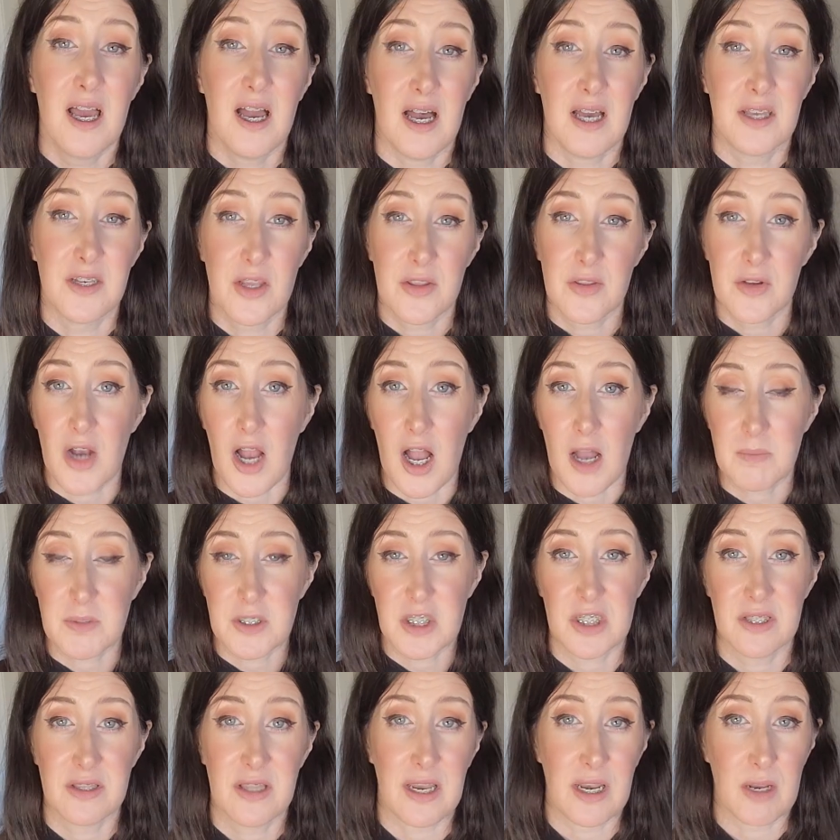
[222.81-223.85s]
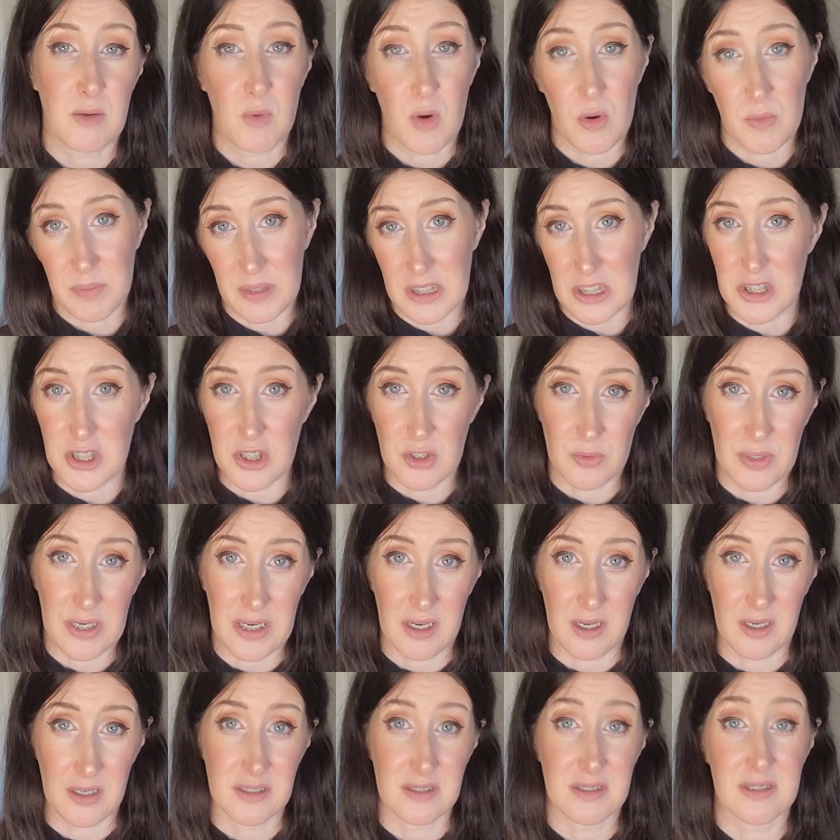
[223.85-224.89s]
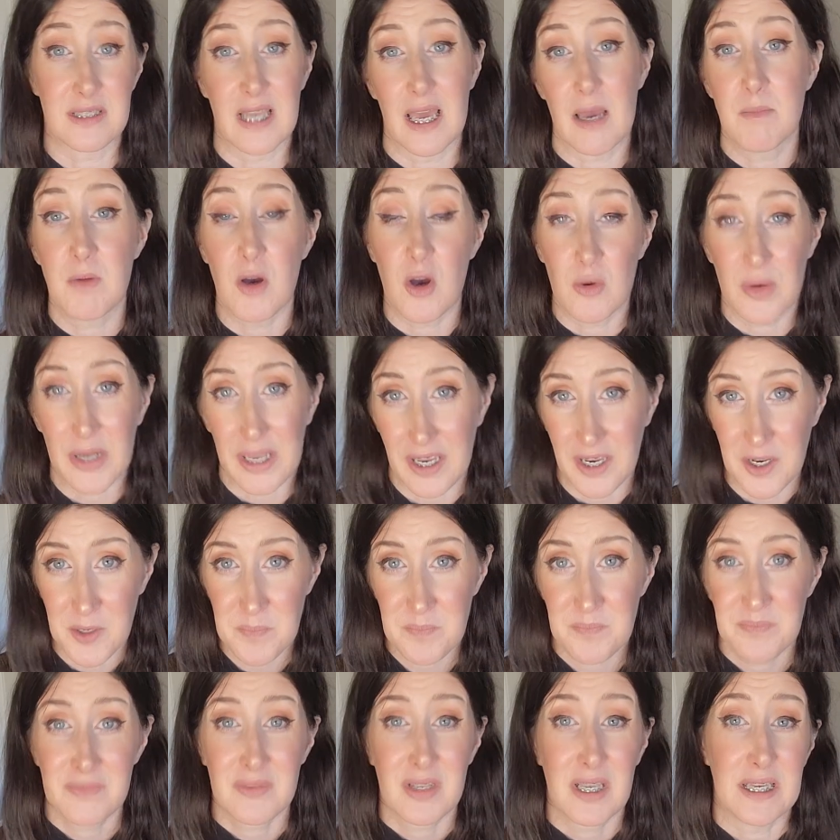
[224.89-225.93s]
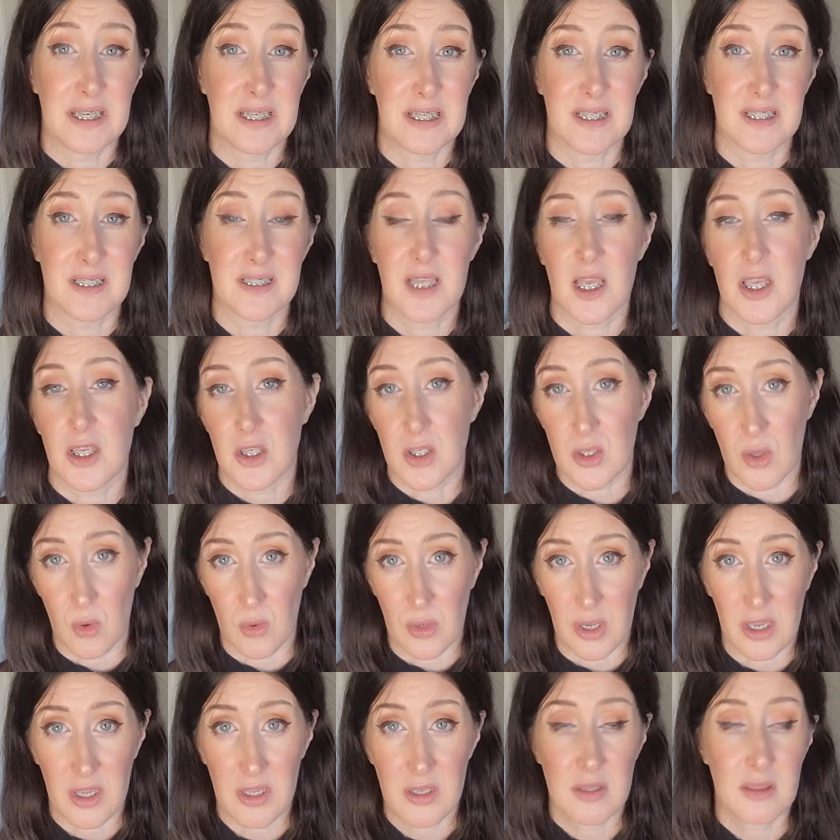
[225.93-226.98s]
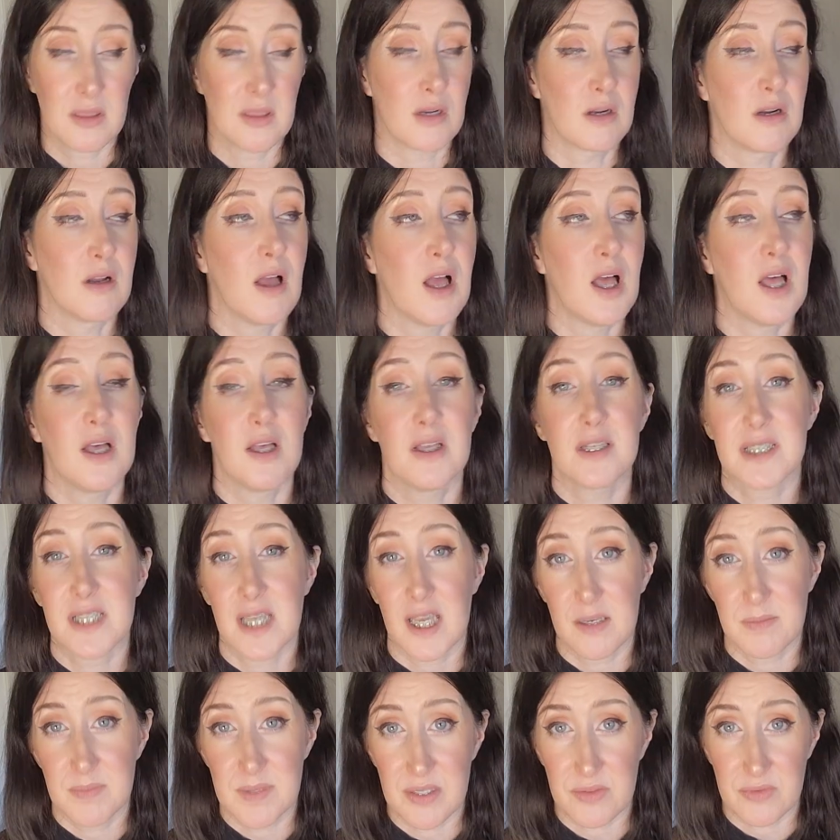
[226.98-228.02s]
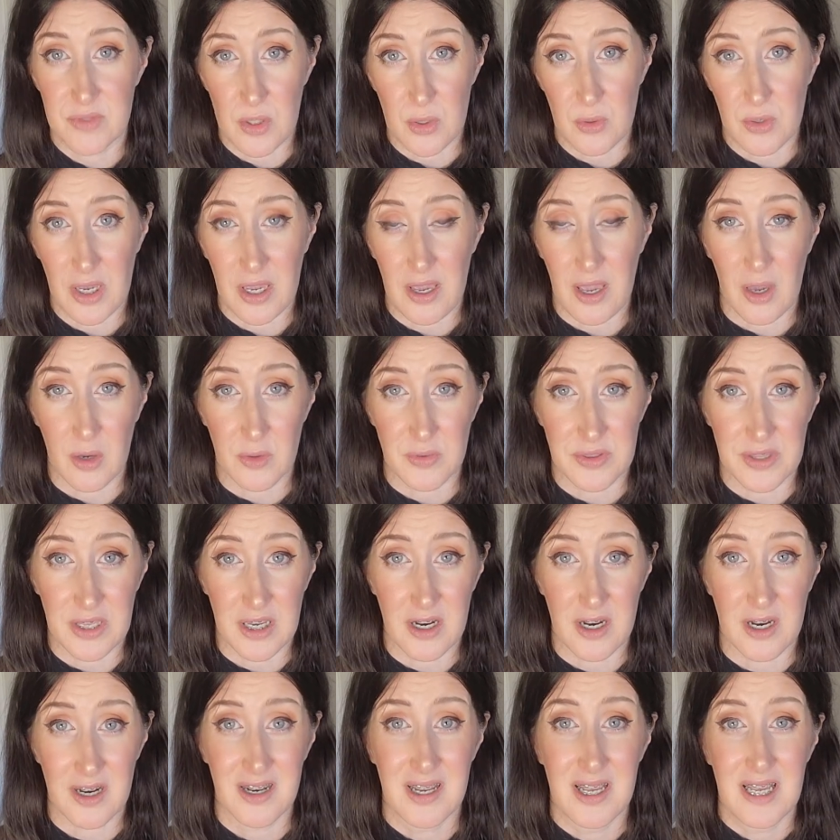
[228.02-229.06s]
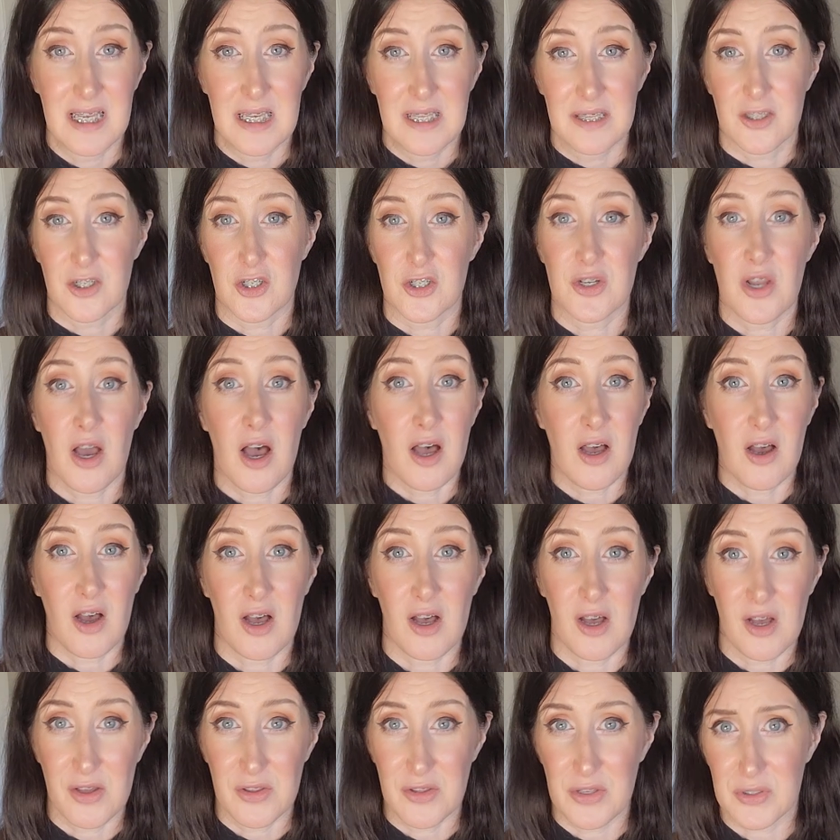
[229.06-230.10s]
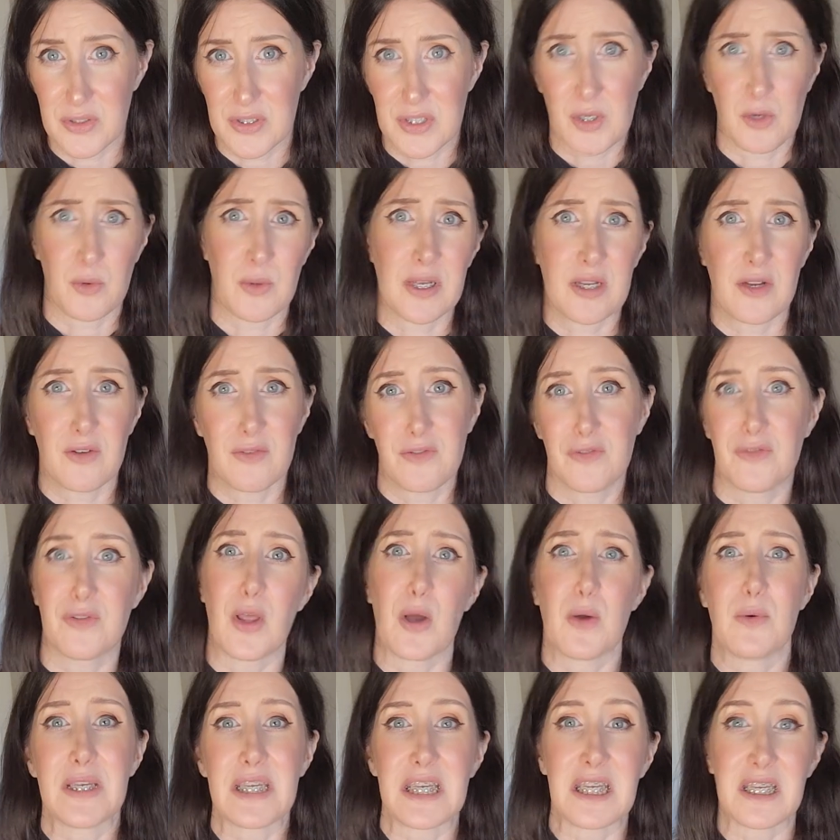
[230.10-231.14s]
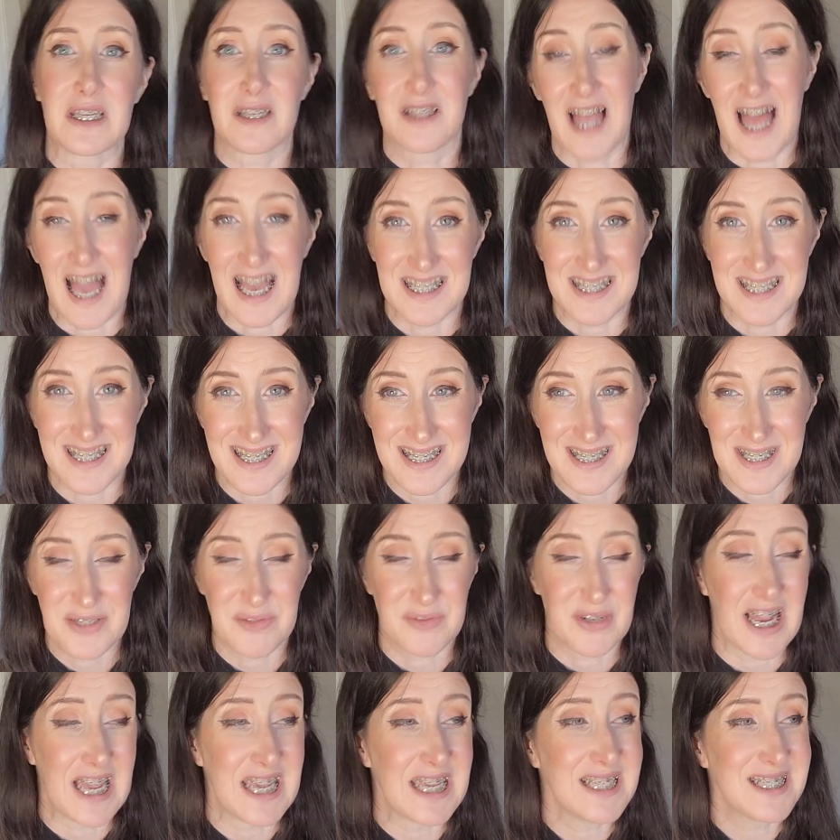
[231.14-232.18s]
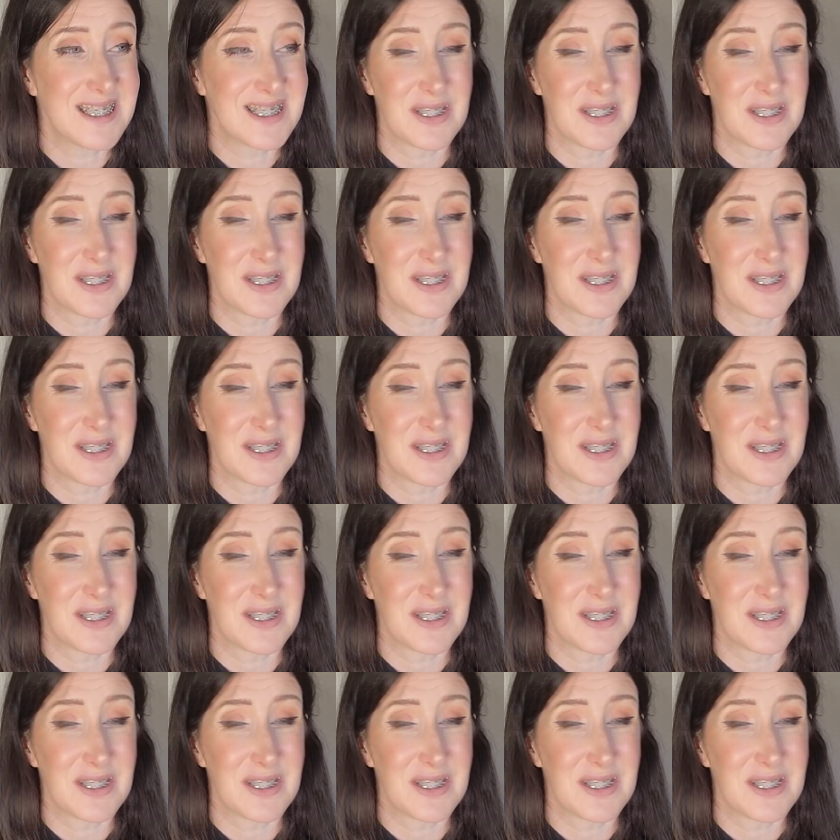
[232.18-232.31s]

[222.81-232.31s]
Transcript: Another option that I won't be doing demoing is yoga. There are all types of yoga out there. They're not all those quick flowy classes, right?